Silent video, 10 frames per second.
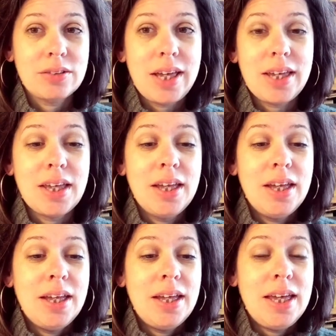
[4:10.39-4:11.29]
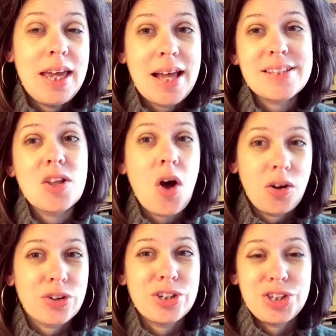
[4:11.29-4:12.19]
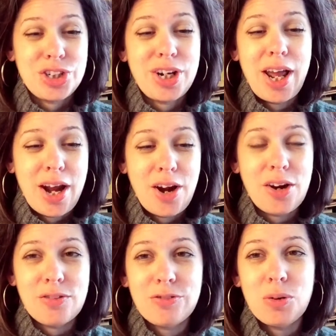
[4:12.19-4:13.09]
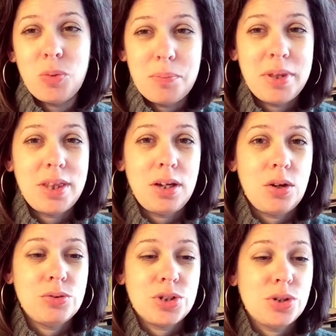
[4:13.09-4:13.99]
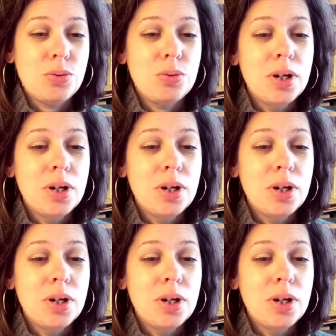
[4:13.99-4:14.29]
Like, he has long Christian hair for women that go to